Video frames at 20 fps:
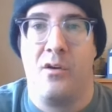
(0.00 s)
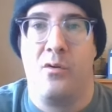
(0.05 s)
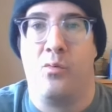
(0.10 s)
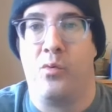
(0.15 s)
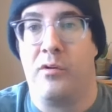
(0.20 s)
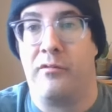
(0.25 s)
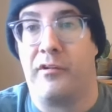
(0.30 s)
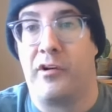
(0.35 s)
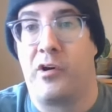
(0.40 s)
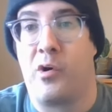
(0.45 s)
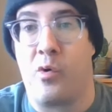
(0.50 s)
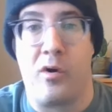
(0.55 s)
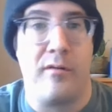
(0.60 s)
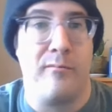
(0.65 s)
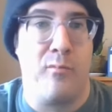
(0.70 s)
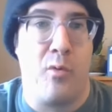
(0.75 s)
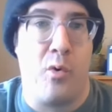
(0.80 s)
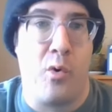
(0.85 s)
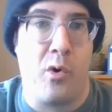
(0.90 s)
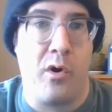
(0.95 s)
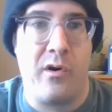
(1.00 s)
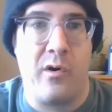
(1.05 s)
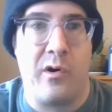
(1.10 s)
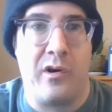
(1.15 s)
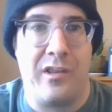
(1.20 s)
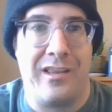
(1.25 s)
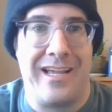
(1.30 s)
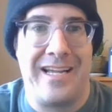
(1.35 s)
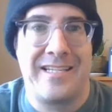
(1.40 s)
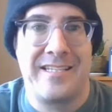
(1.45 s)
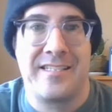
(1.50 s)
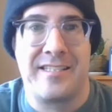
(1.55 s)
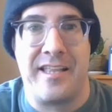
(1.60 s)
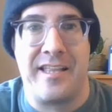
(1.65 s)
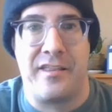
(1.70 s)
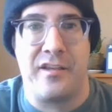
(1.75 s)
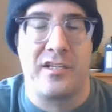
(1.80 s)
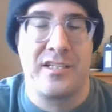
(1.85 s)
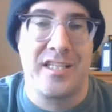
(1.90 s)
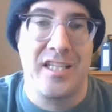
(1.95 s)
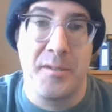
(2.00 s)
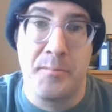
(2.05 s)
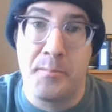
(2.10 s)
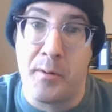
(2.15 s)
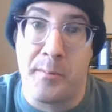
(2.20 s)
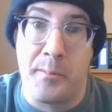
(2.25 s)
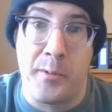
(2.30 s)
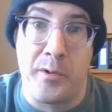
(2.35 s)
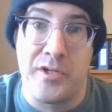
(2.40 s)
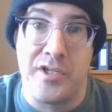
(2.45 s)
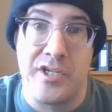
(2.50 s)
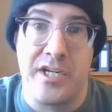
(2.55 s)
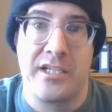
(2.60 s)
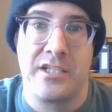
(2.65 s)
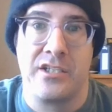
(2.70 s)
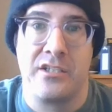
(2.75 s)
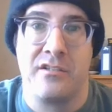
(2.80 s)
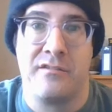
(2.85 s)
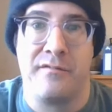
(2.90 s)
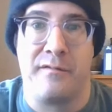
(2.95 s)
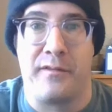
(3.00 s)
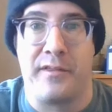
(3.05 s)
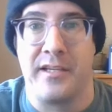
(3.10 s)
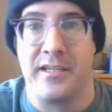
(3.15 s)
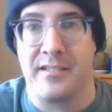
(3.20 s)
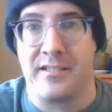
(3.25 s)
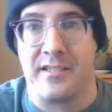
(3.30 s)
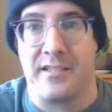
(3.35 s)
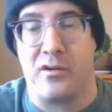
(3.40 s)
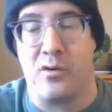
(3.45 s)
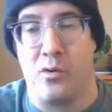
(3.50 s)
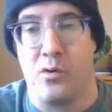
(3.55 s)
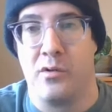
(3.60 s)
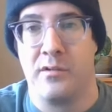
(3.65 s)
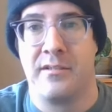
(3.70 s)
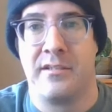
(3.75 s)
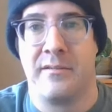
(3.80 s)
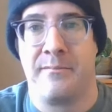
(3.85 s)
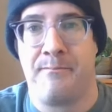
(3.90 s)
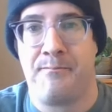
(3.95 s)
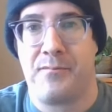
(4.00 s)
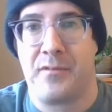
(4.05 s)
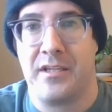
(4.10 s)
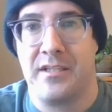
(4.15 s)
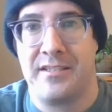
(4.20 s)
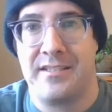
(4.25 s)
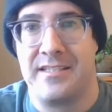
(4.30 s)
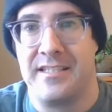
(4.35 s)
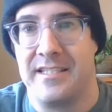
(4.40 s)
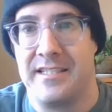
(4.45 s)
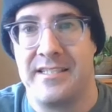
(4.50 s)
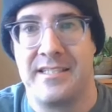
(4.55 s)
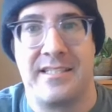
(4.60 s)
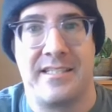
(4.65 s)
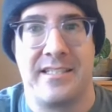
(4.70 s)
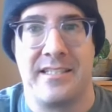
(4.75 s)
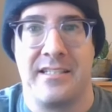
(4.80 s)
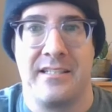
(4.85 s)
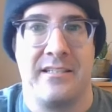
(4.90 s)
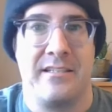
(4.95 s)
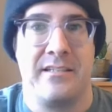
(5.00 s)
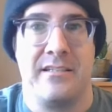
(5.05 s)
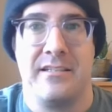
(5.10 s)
will record more or less than their sleeper projections for things like goals, assists,